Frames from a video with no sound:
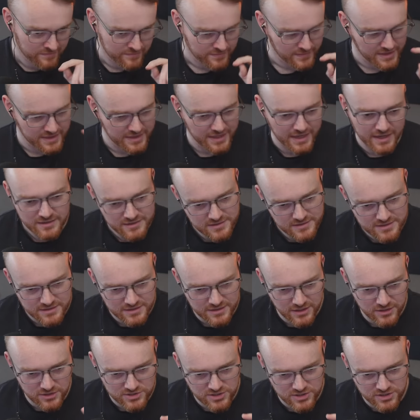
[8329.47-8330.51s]
That is,
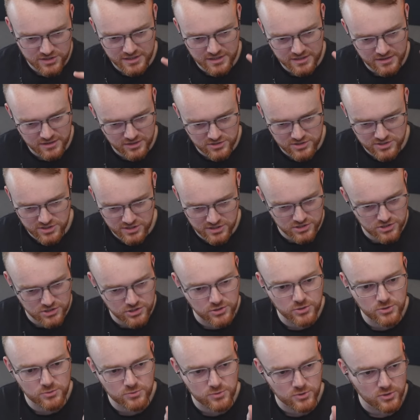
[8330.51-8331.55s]
those are the those are the
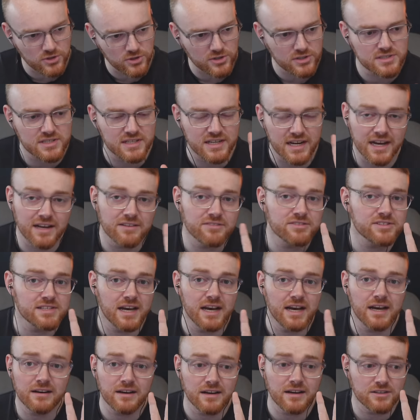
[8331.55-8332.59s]
two rules that I've
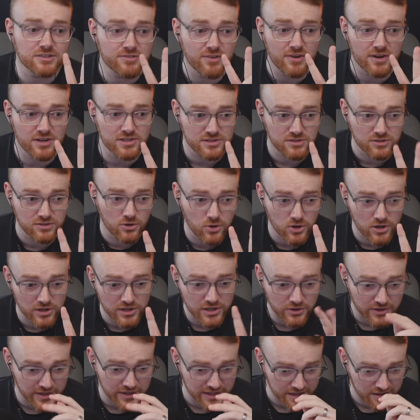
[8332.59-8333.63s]
set as far as lore
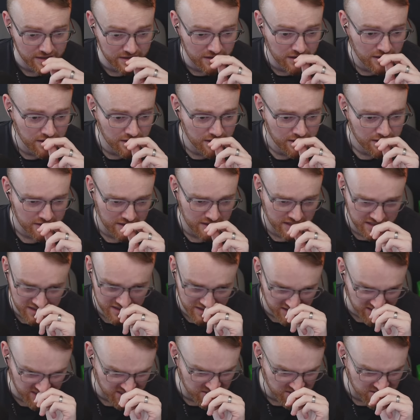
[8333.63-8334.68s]
going in into
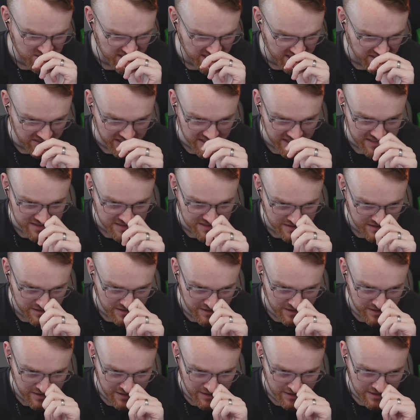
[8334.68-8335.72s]
the new series.
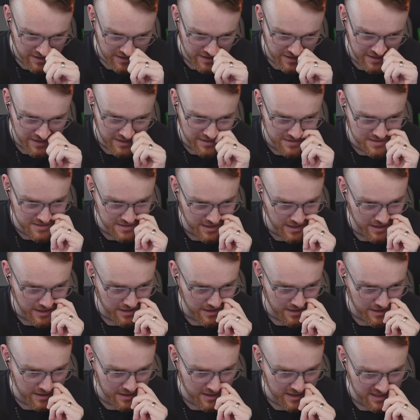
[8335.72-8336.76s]
Is
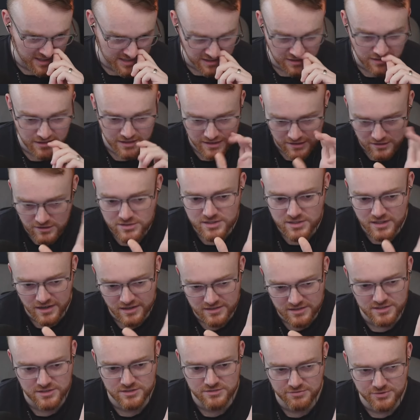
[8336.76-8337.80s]
uh, it's a little
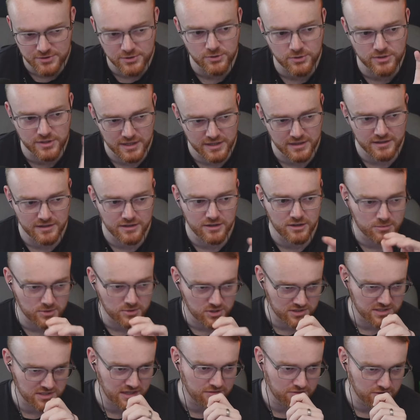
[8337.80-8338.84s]
sausage fueled on the no
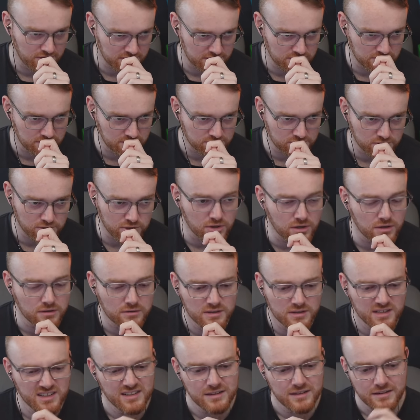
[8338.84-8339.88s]
multiversal rule.
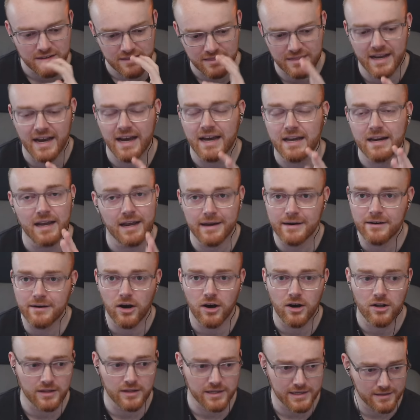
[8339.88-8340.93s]
That and
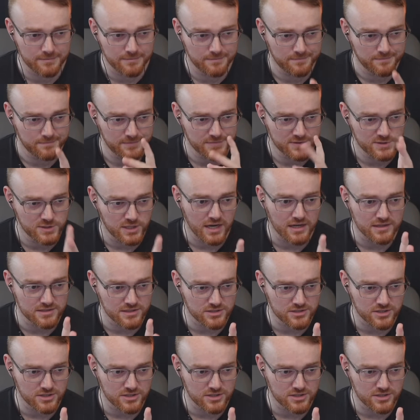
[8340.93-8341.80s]
Ollie, sausage and